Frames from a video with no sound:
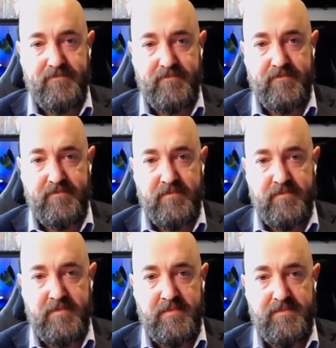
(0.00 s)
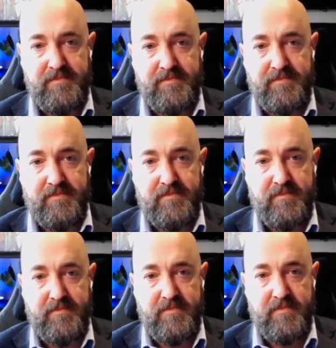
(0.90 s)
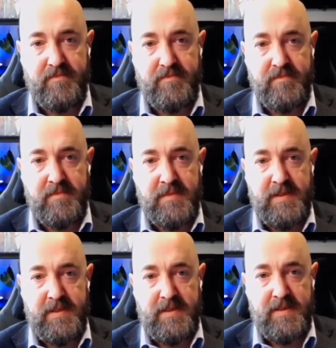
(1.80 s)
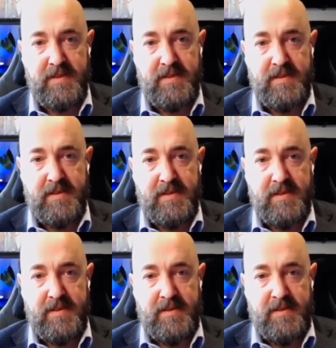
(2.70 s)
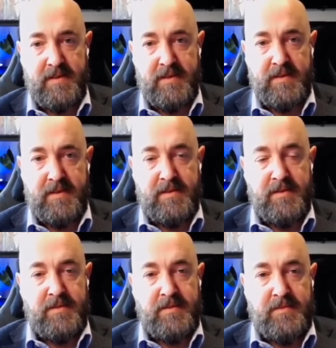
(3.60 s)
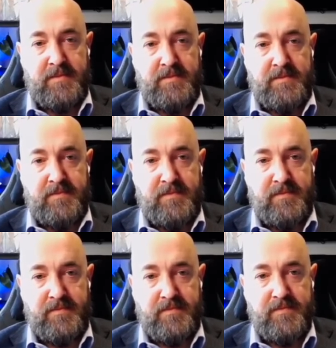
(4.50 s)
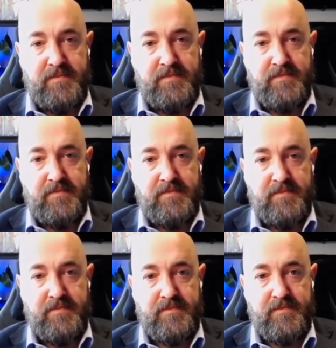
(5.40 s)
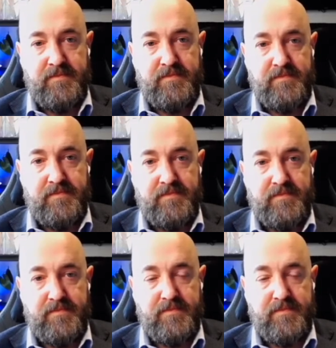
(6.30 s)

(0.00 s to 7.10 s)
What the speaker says: (not speaking)